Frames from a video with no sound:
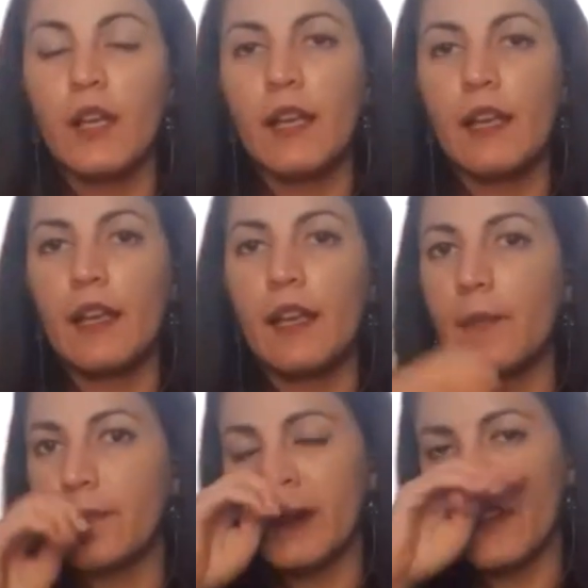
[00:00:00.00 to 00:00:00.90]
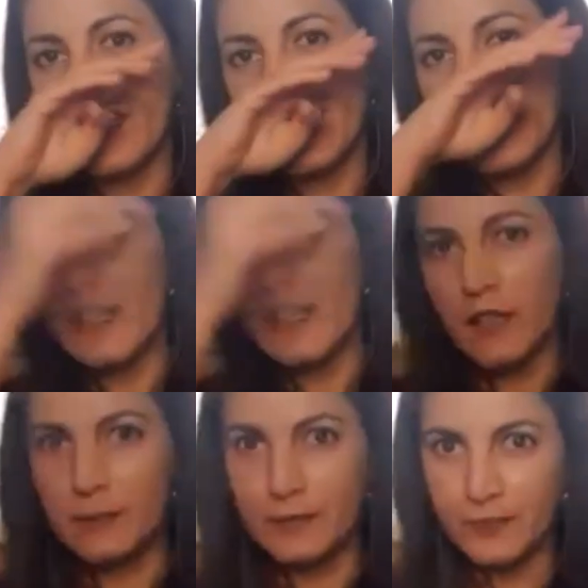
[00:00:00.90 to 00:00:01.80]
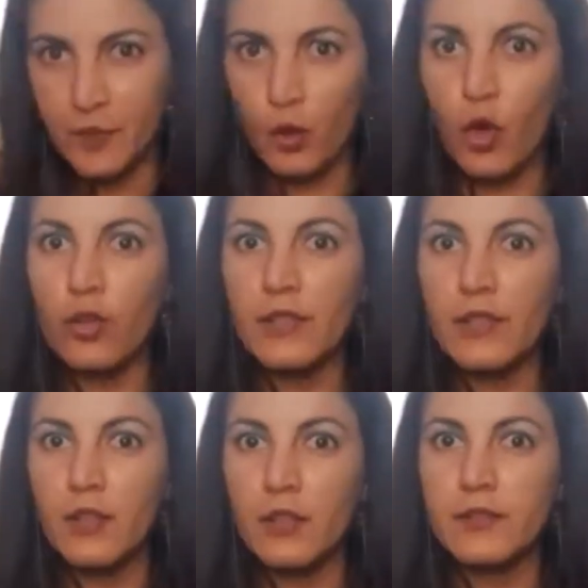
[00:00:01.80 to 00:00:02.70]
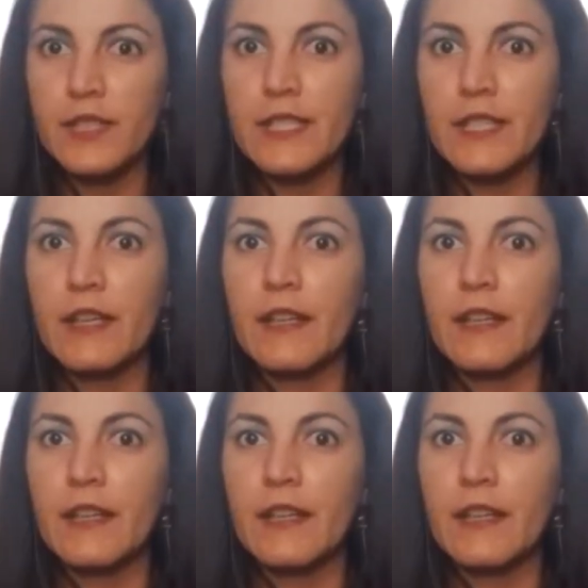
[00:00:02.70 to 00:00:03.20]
or other countries